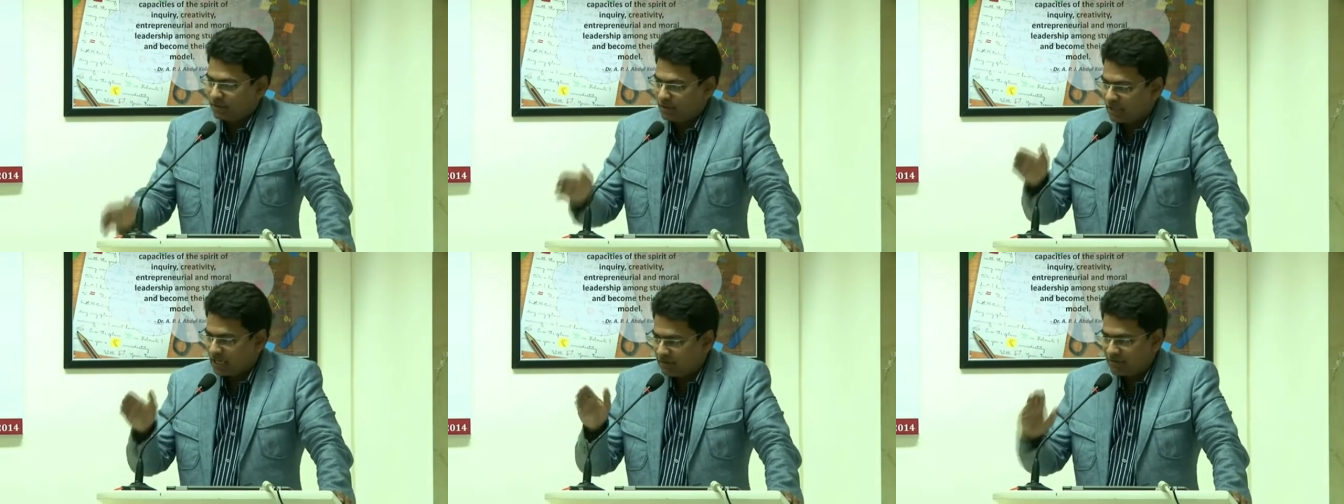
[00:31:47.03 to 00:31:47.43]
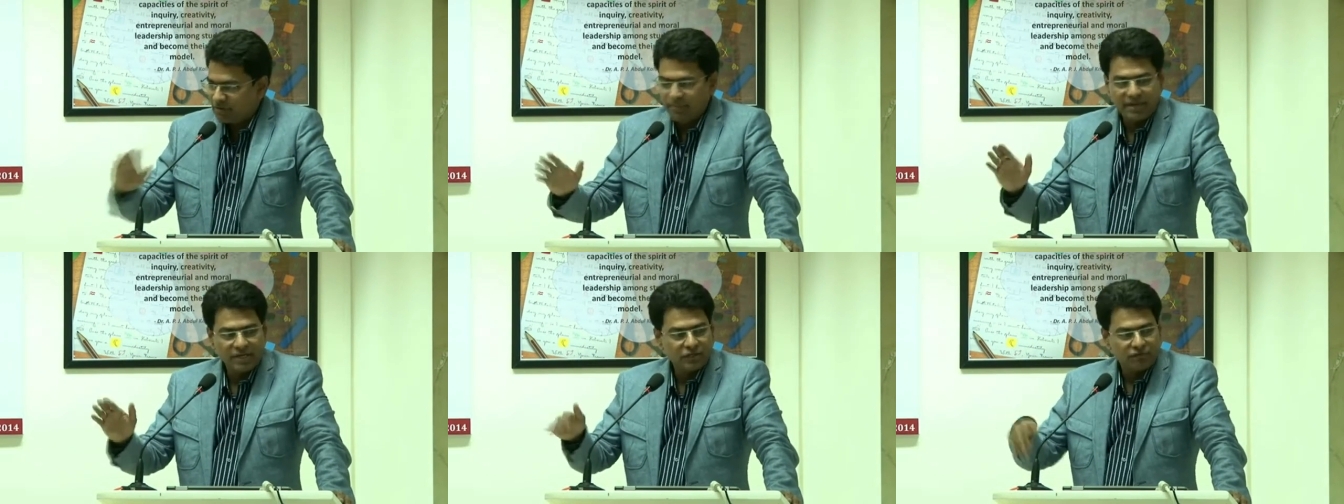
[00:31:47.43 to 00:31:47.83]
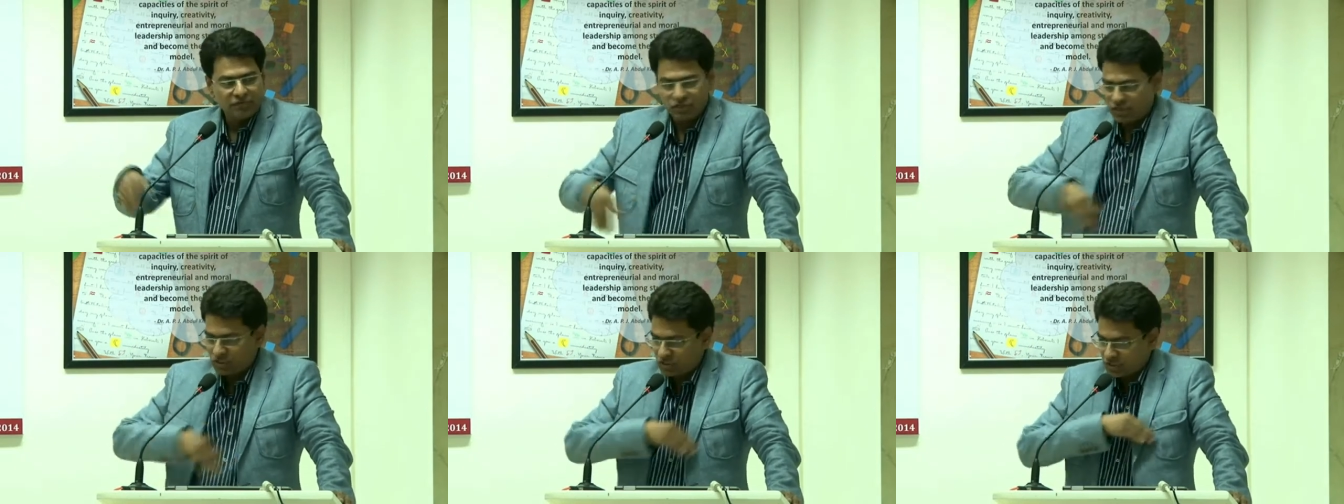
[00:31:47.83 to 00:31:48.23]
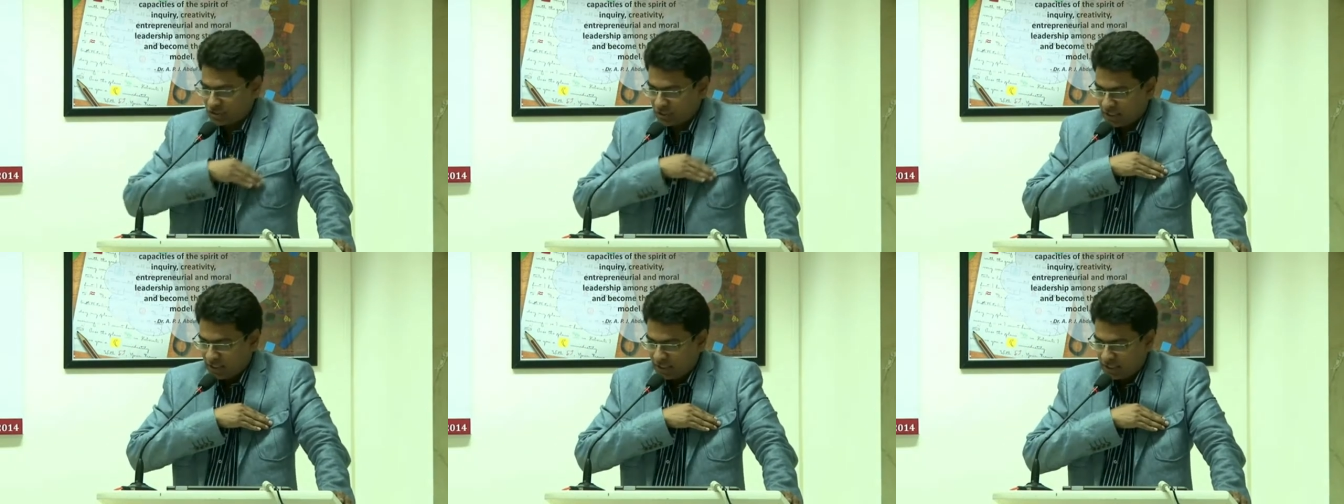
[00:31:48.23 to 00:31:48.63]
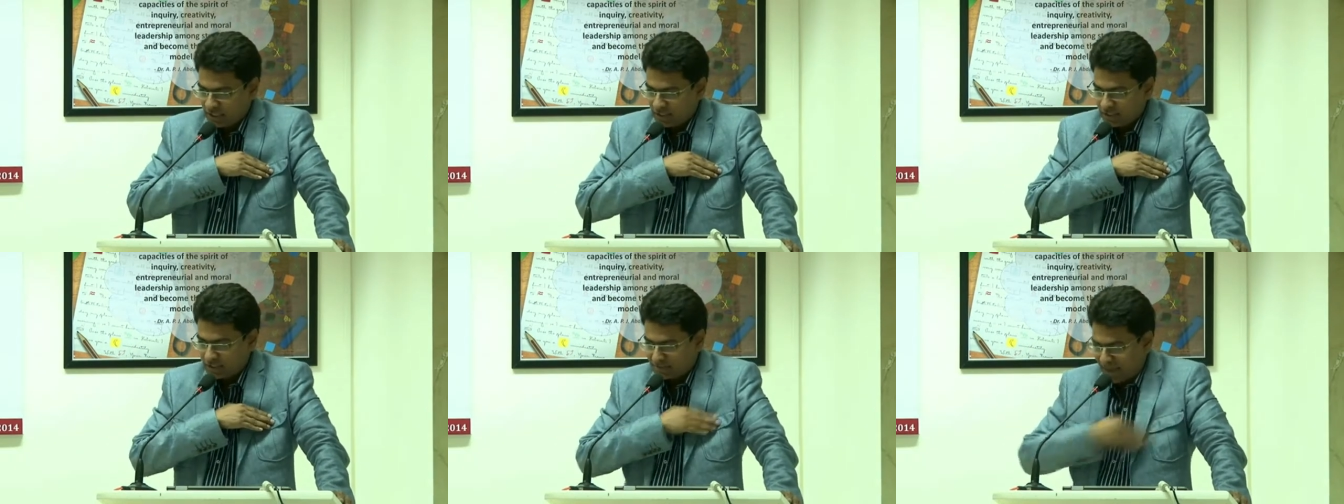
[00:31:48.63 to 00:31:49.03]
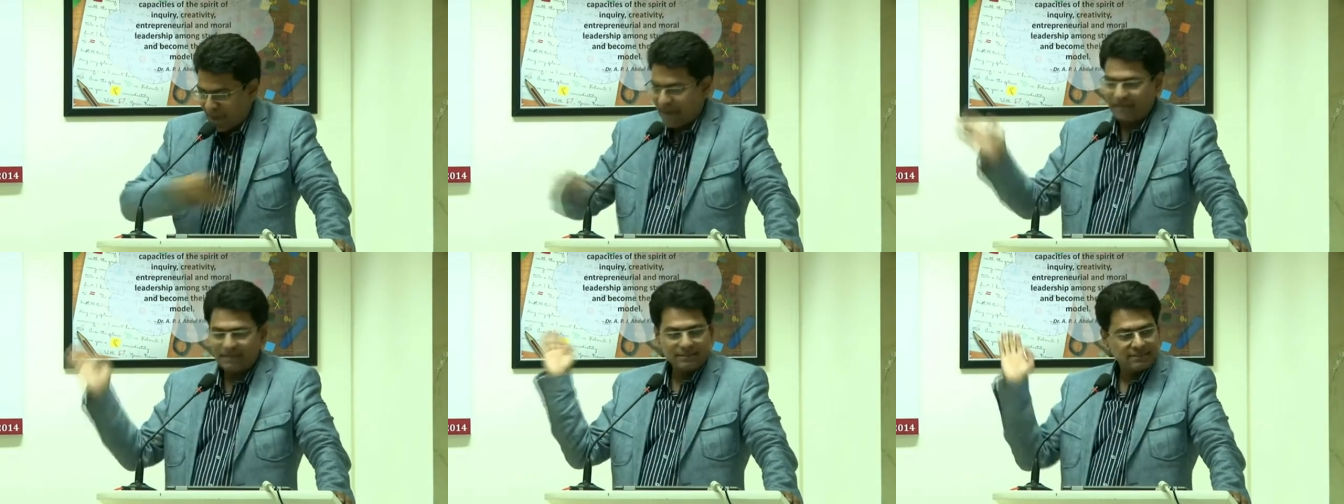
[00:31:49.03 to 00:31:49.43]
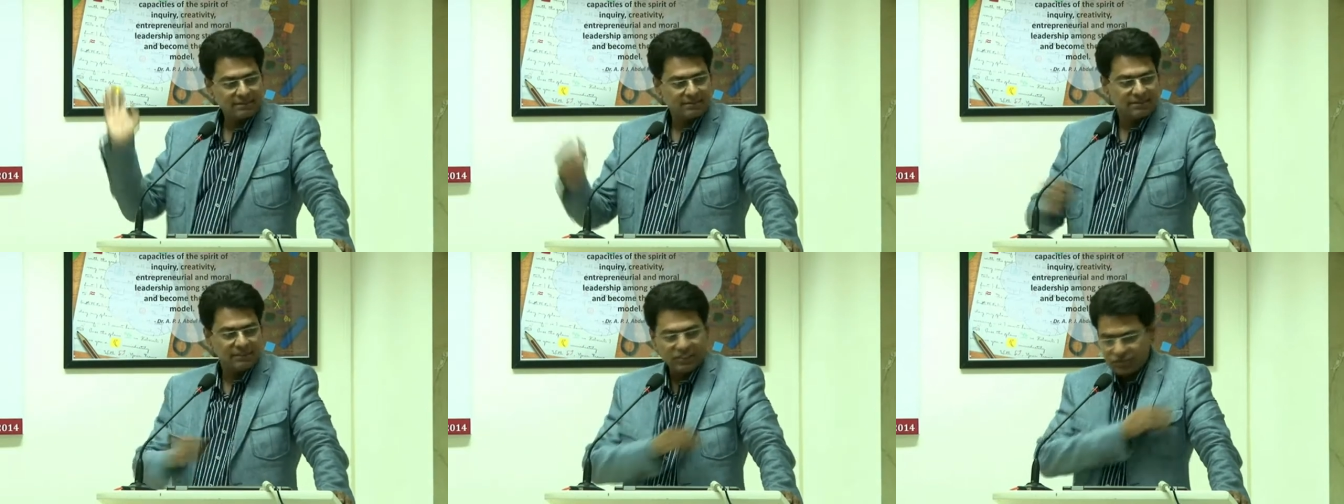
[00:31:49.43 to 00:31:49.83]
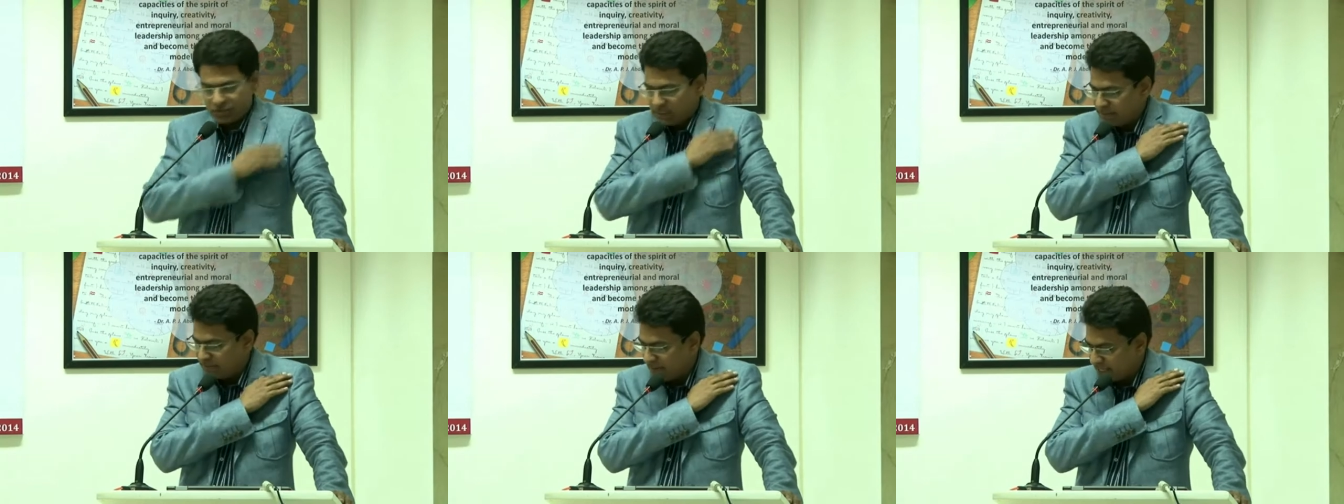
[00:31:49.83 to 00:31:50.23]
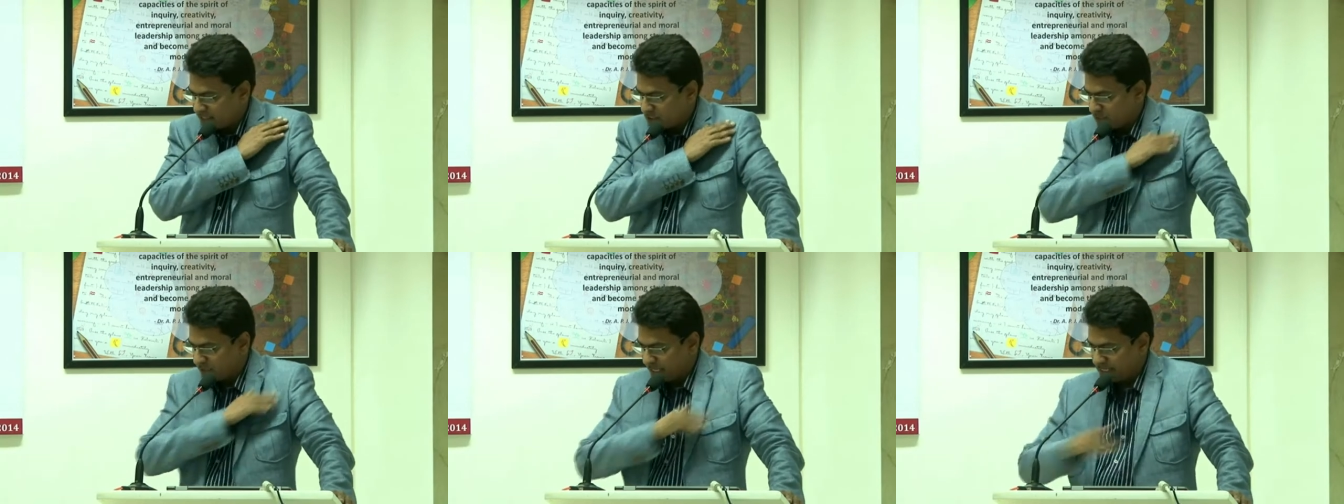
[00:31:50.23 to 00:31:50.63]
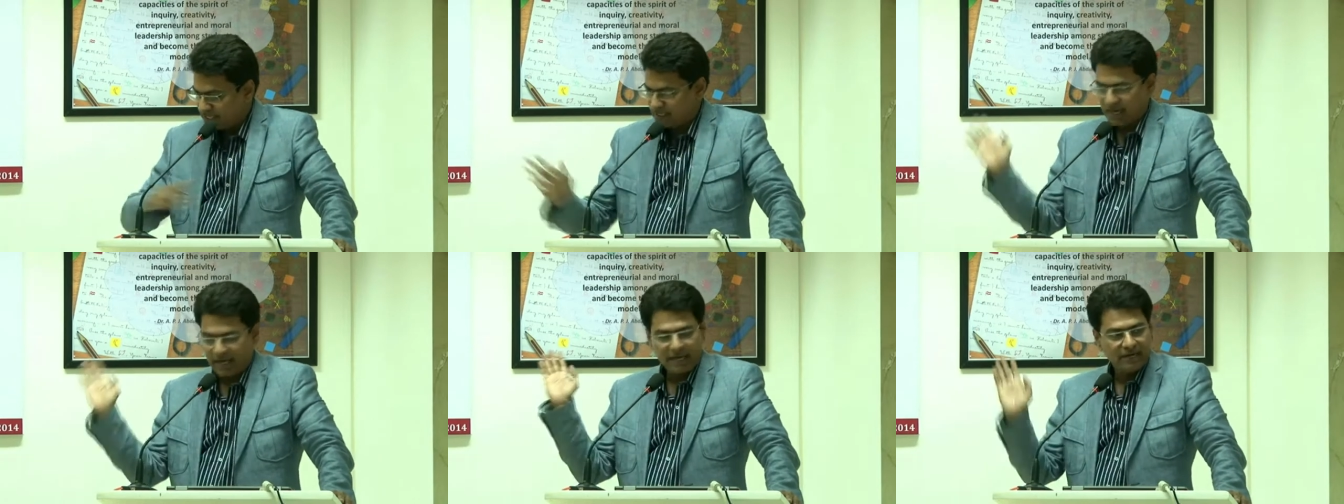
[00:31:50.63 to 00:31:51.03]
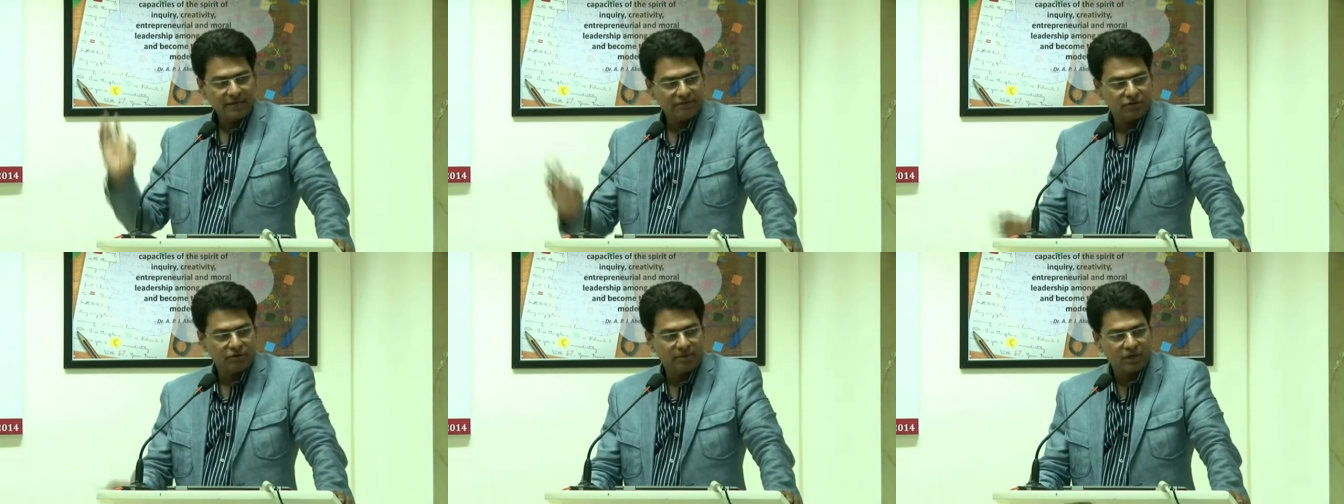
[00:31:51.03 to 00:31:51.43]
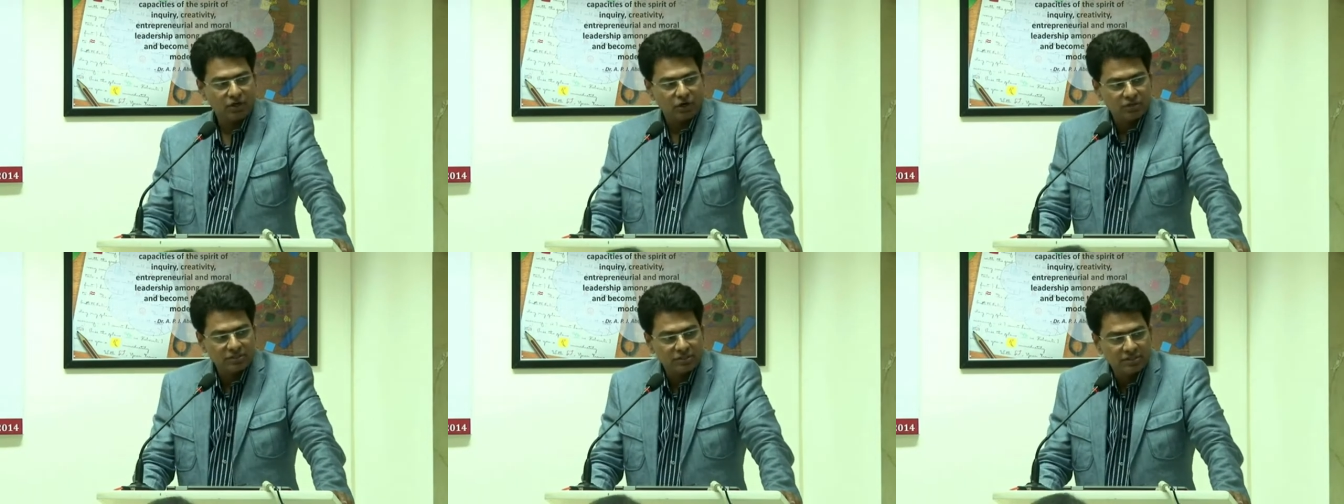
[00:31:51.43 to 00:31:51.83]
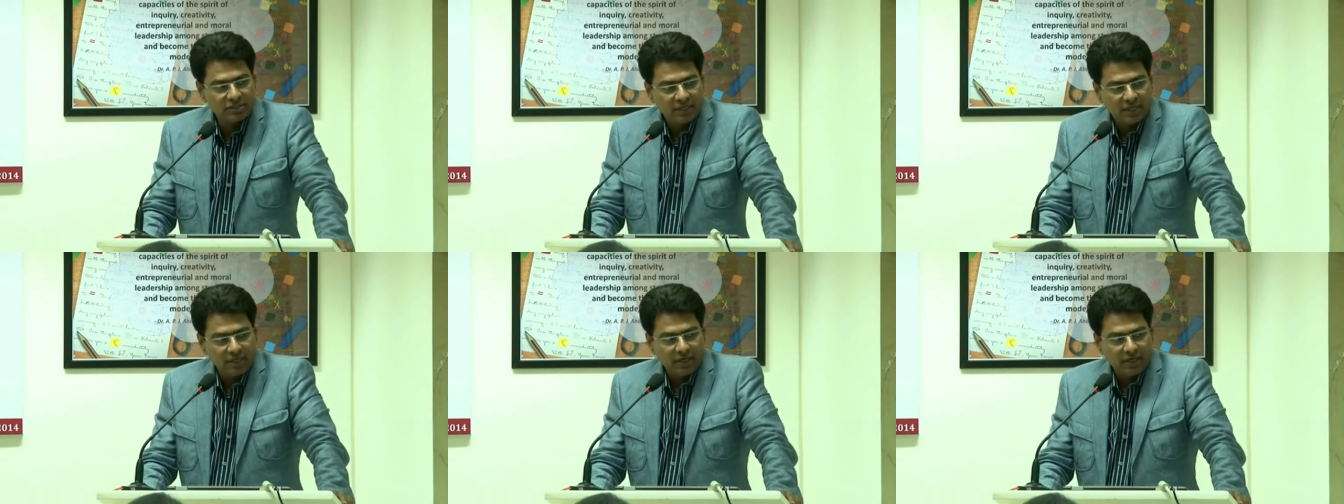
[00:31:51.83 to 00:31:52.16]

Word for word: a government which just spans, literally pans out entirely from across,